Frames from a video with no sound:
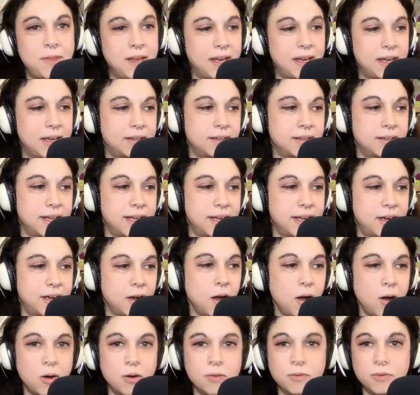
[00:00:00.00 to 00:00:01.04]
thinking like,
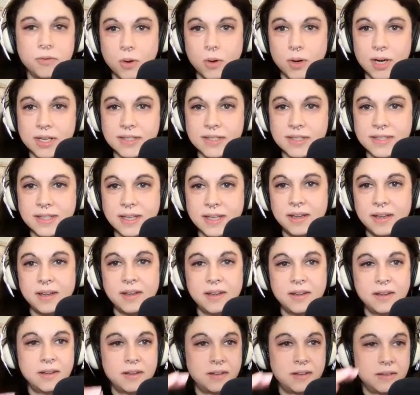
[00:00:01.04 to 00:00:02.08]
oh, of course.
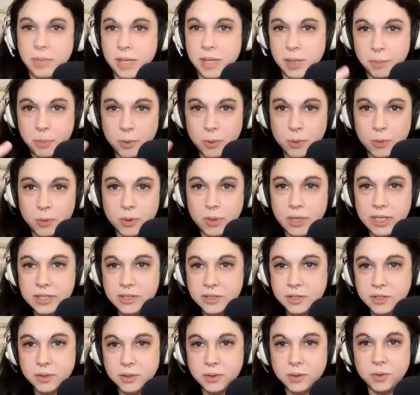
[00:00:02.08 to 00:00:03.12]
People who are
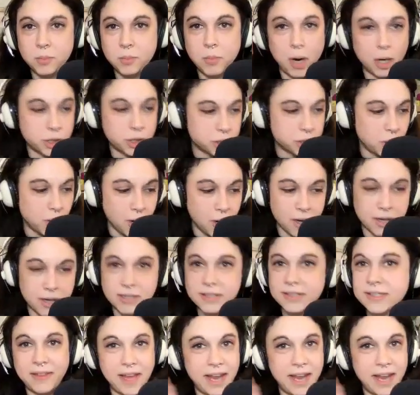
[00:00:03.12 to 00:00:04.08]
into martial arts,